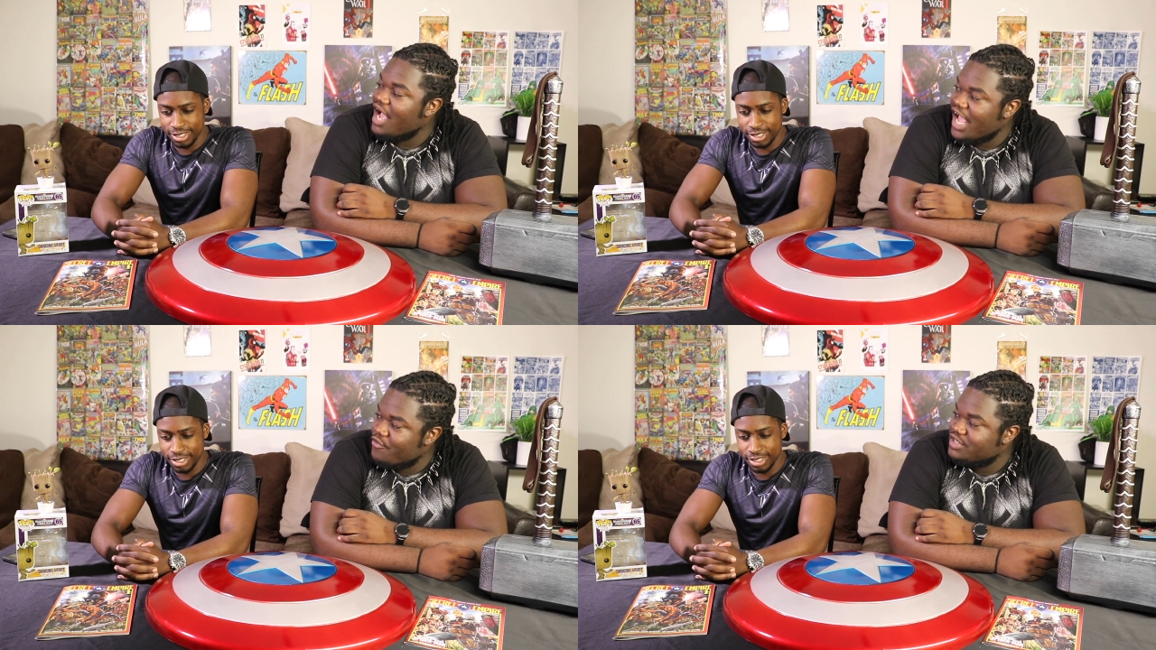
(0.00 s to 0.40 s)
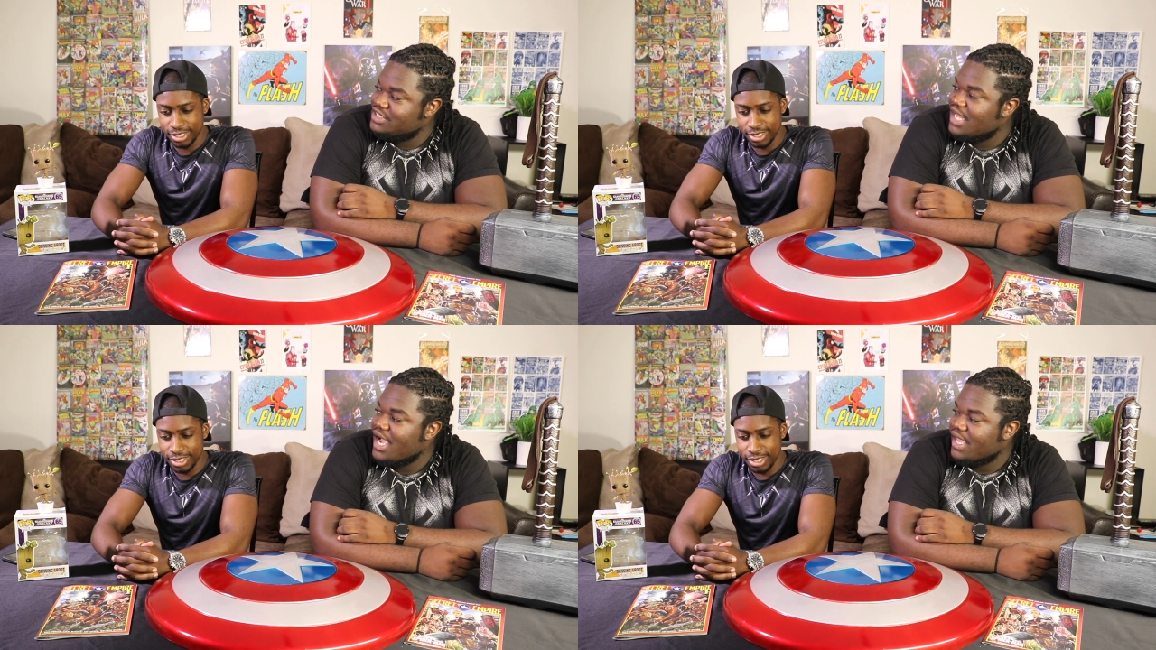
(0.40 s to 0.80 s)

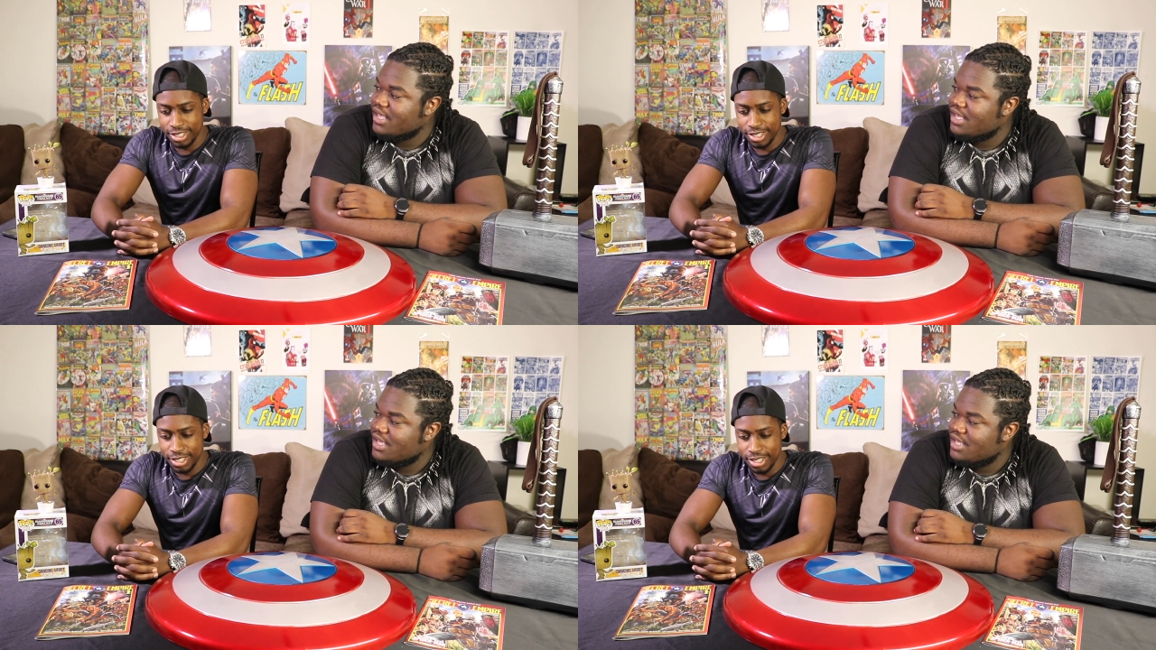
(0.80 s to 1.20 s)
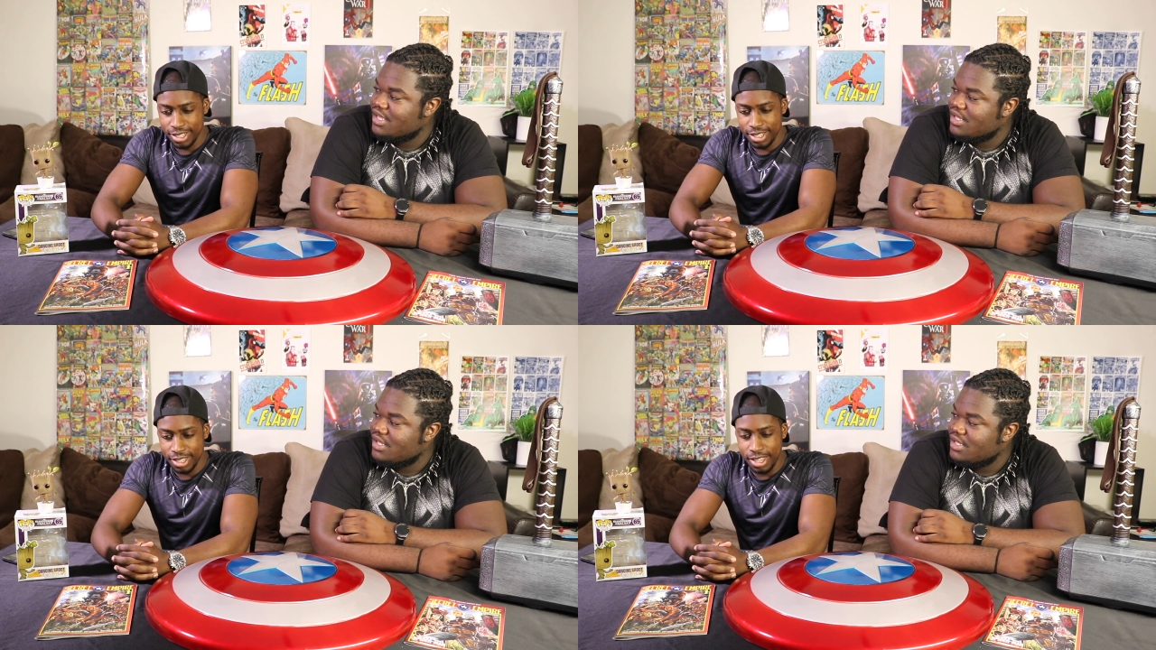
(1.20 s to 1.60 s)
Speaker 1: Iris dying.
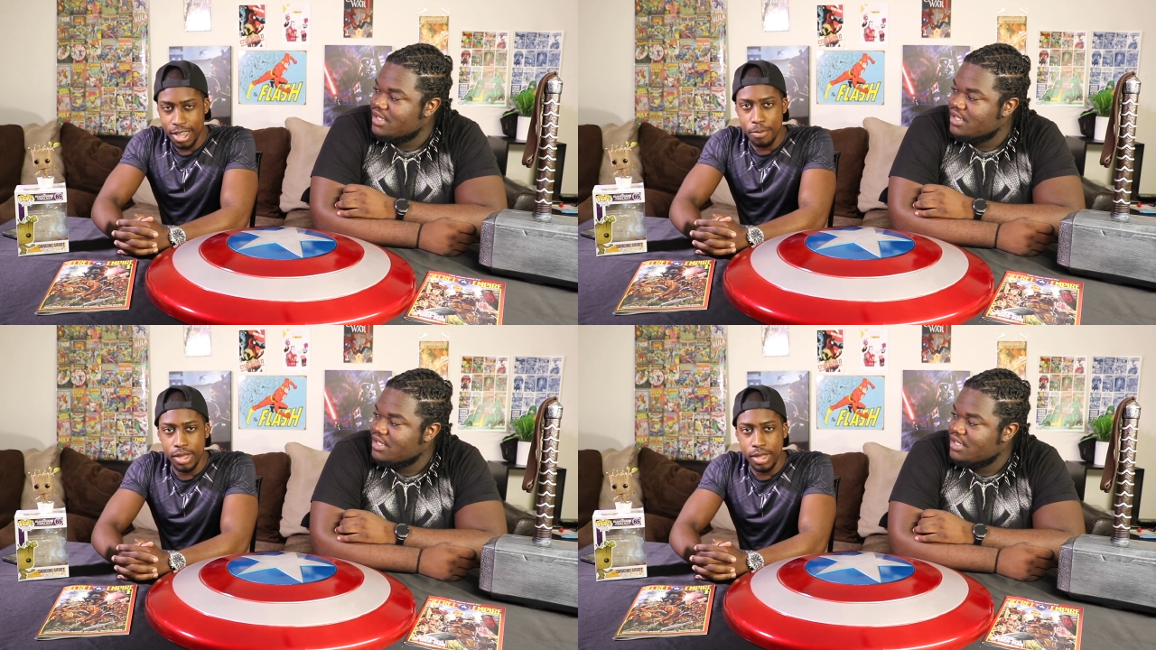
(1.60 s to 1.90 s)
Yeah,